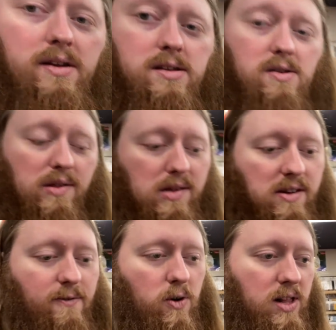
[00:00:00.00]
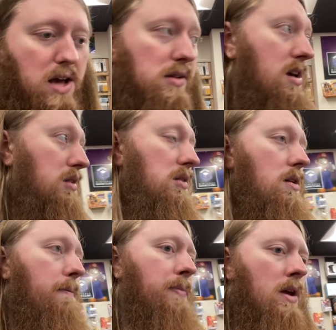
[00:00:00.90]
Nintendo sixty-four glass case.
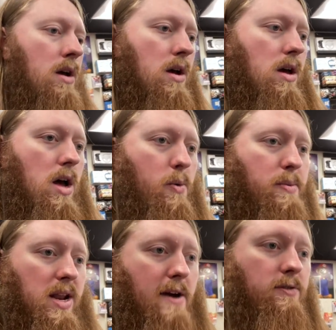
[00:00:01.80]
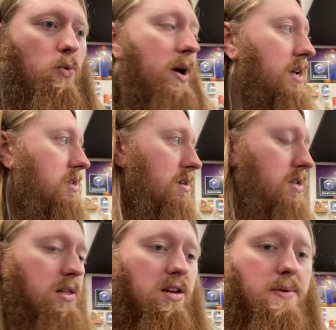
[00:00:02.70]
So uh, we might have to wait
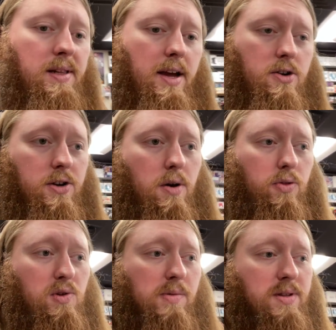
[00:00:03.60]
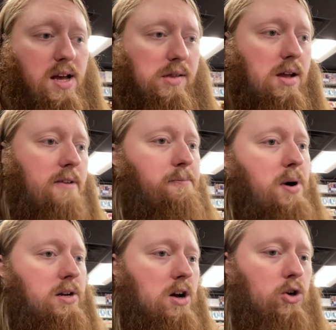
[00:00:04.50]
until a little bit later to go through some of that stuff,
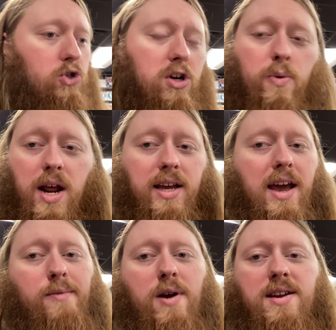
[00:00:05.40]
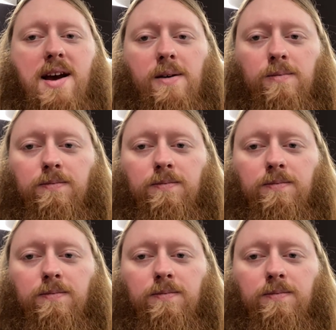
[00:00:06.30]
but I'll show you what I can right now.